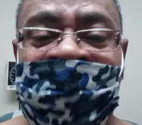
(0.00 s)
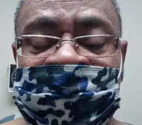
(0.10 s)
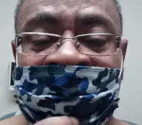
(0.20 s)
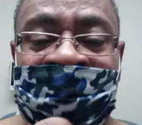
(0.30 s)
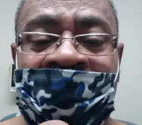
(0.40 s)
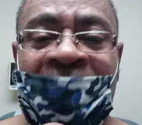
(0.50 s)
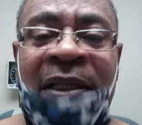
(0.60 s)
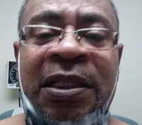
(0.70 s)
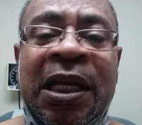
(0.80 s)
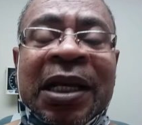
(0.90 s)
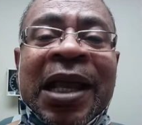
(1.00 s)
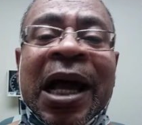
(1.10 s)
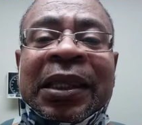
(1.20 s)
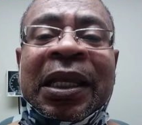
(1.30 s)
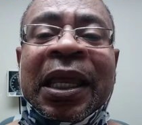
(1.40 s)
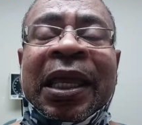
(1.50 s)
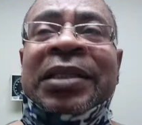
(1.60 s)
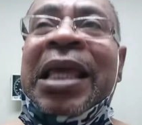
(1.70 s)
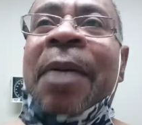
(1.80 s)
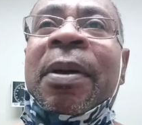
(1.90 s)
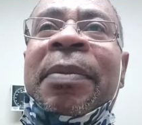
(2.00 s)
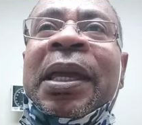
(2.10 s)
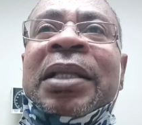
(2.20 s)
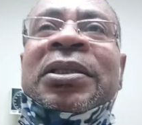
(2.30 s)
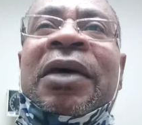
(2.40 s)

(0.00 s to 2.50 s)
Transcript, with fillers: Facebook families, yeah, the doctor they examined me and